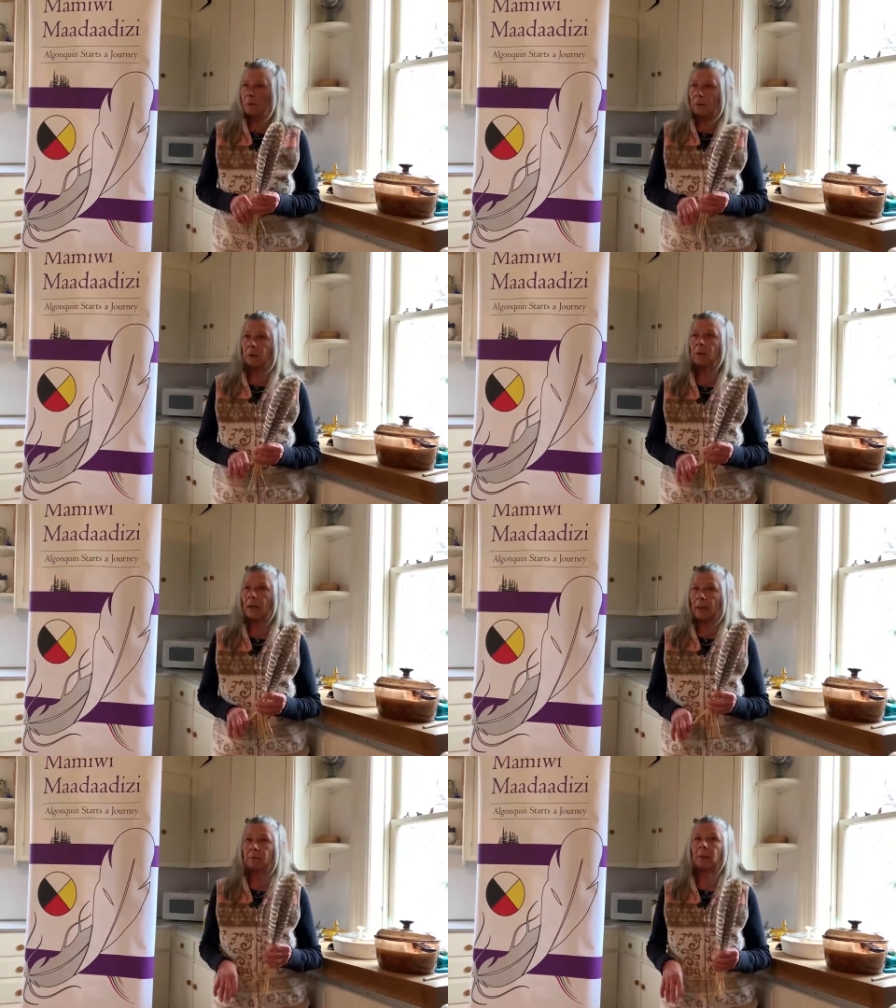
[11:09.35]
Her
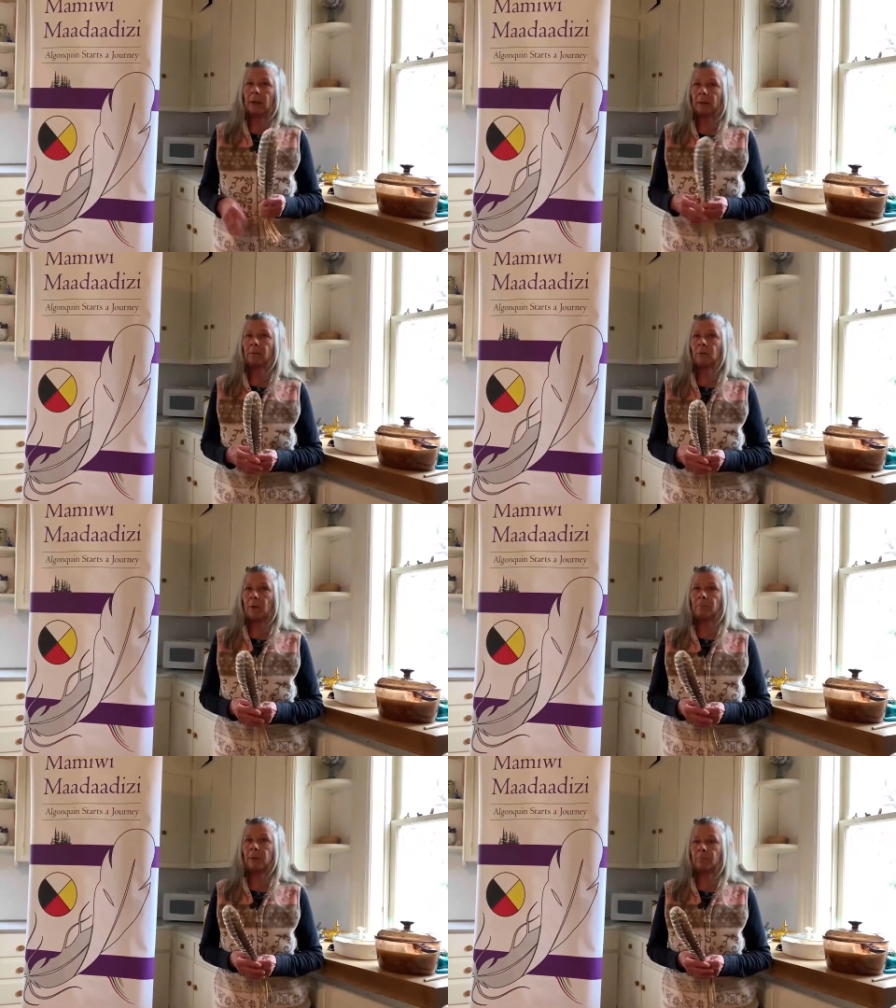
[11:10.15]
and, and
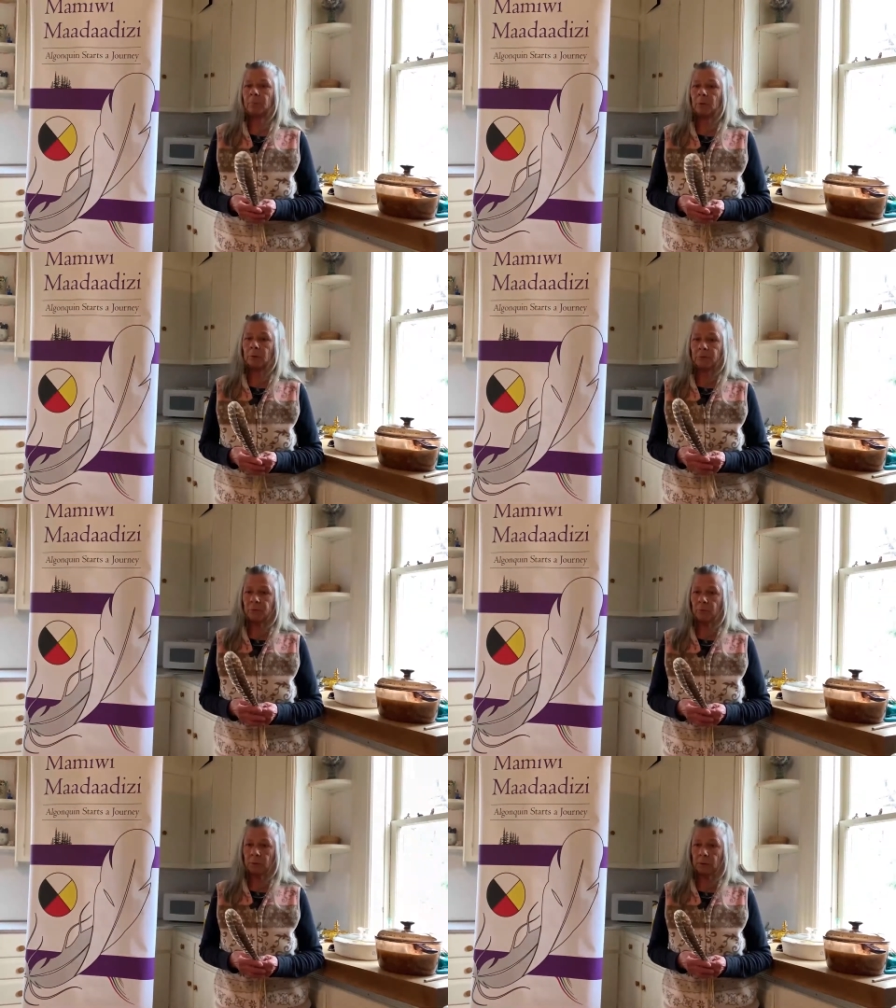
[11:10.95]
grandpa both
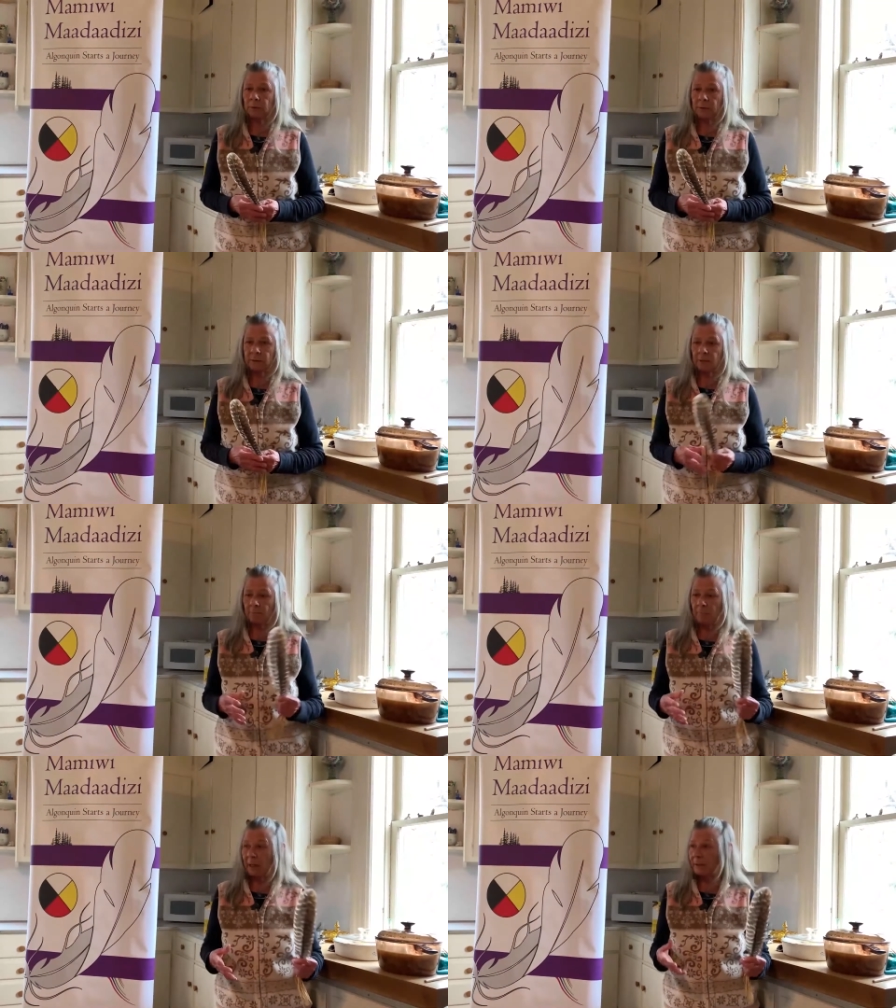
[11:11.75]
were these
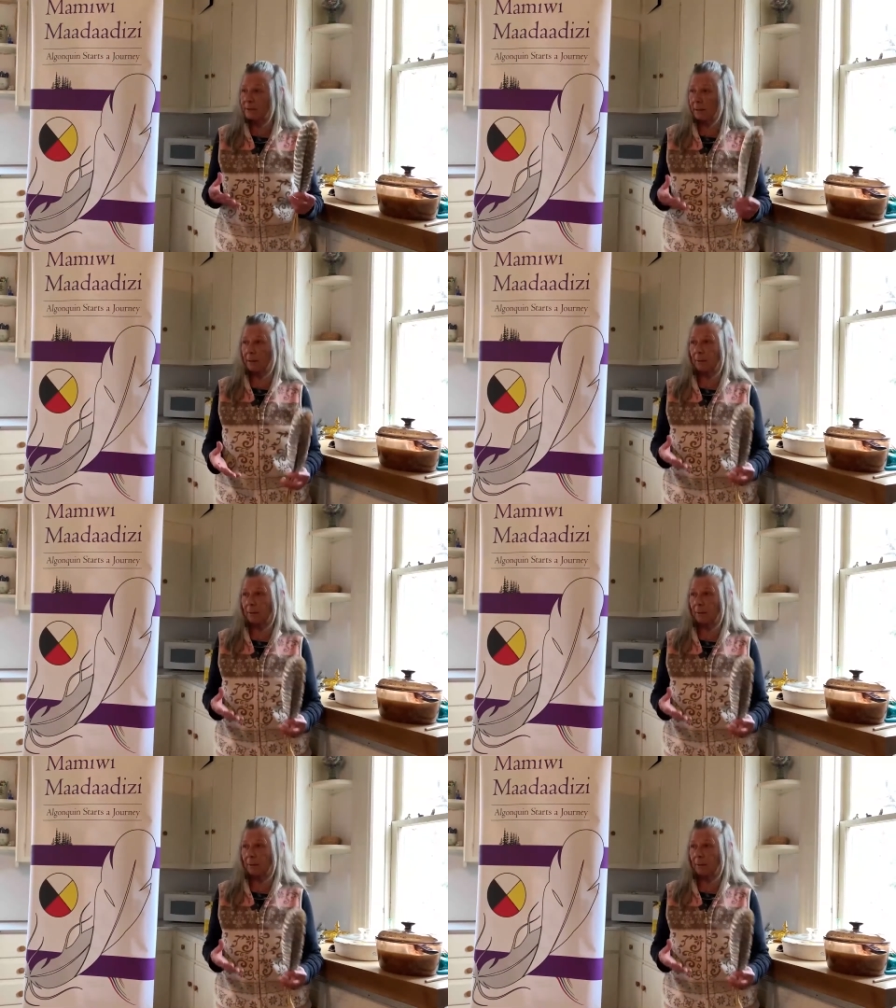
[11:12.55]
amazing,